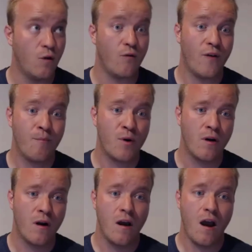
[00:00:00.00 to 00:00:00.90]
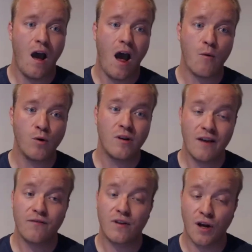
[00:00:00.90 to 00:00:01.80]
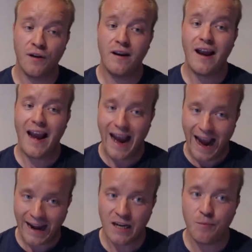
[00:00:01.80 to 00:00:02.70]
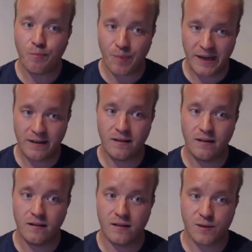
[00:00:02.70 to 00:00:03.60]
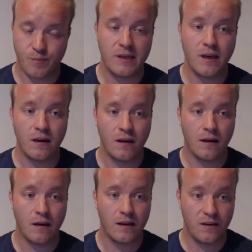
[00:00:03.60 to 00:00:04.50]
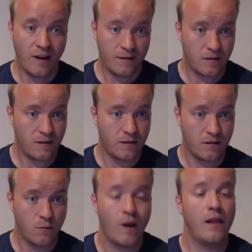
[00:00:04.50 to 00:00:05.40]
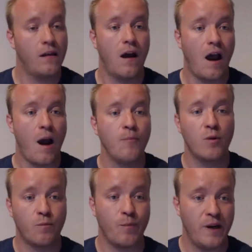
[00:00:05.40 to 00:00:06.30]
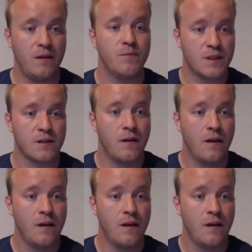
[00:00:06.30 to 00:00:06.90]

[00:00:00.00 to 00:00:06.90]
November, I won't have done any paid speaking event. Well, I'm not paid, but